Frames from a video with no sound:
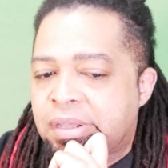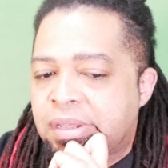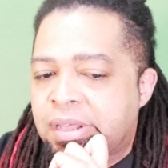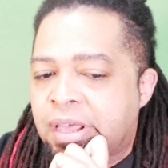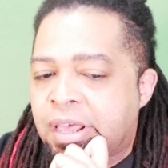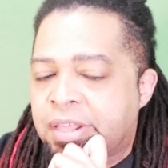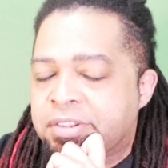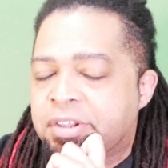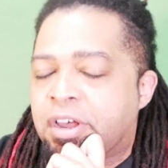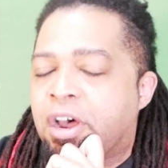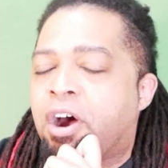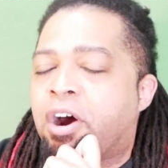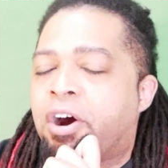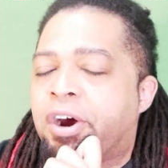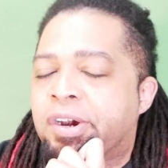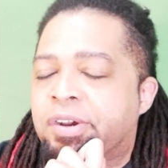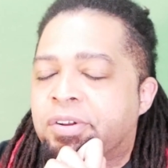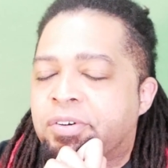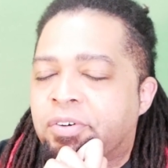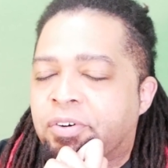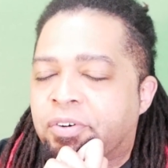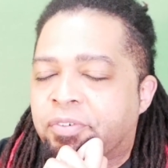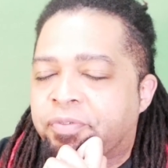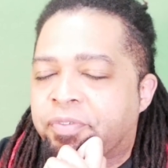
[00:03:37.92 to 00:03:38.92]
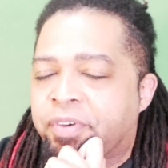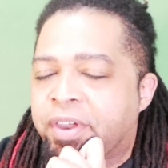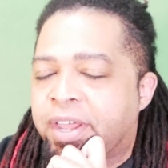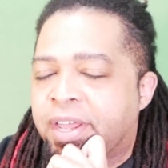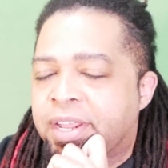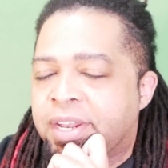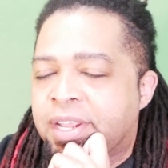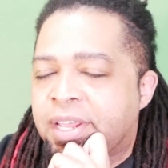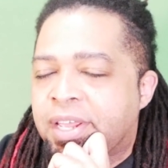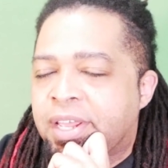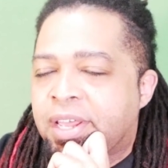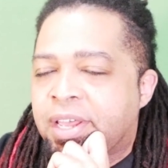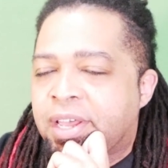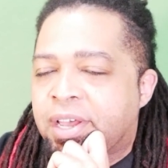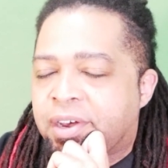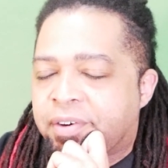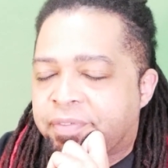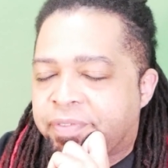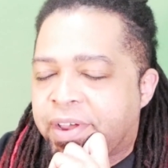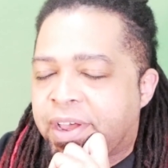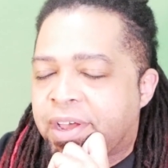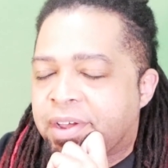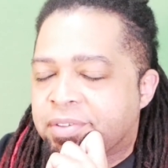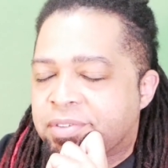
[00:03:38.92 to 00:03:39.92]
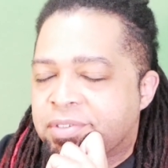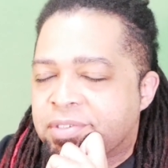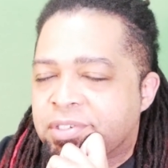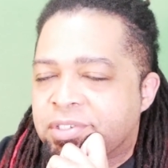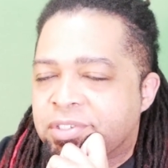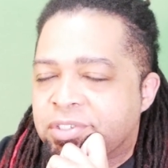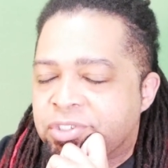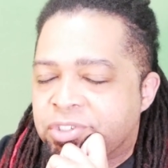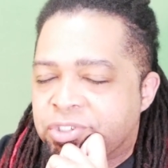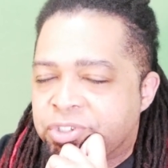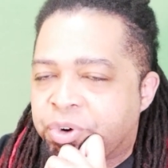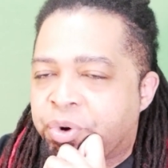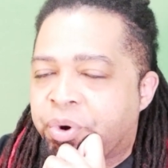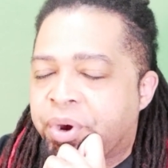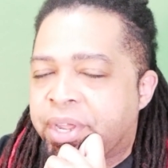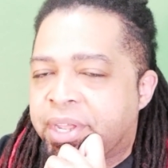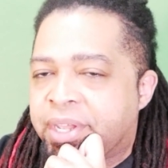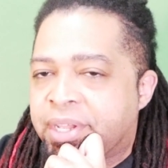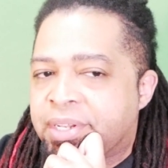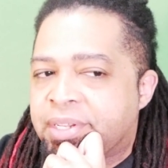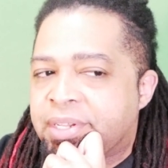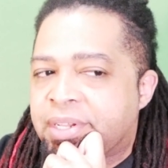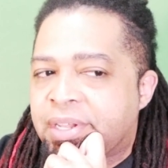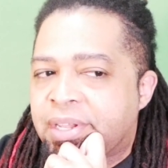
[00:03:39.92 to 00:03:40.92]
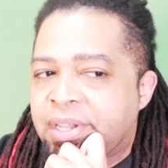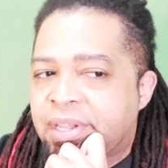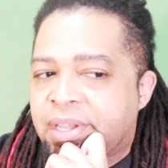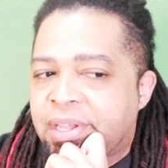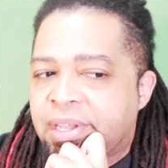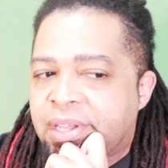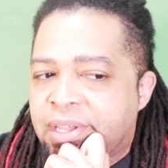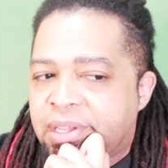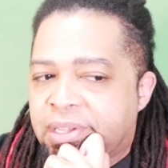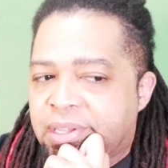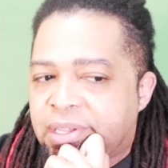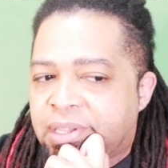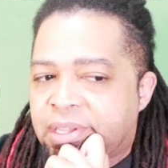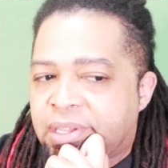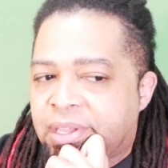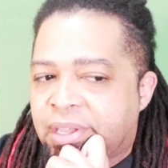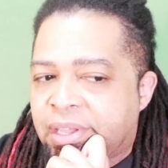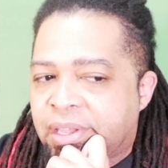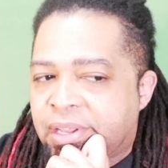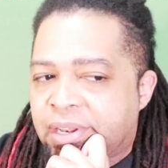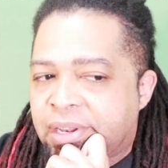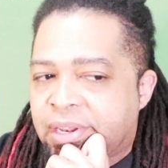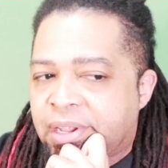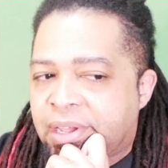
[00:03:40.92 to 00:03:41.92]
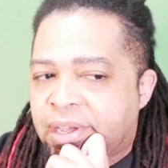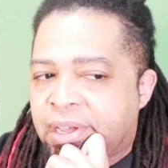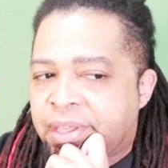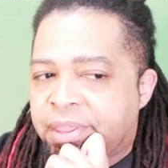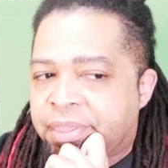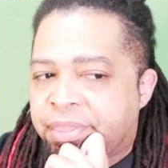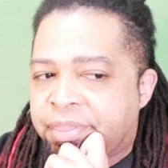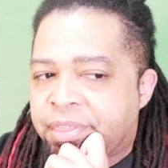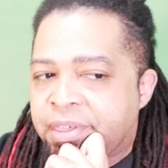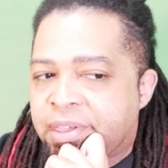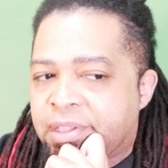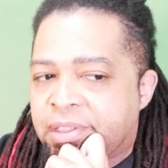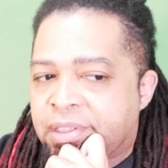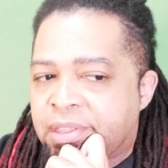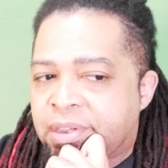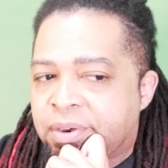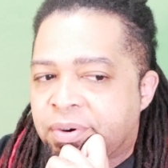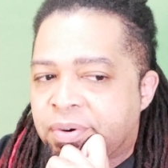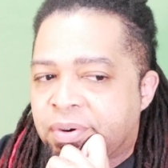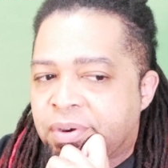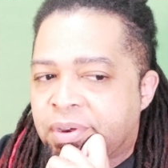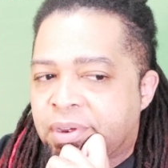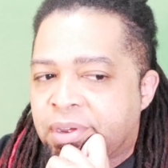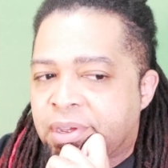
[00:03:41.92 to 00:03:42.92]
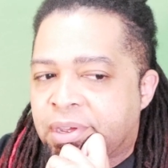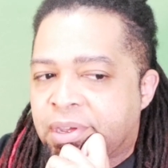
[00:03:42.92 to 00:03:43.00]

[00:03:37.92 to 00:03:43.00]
as a hardcore fan, of how to enjoy it. And I think the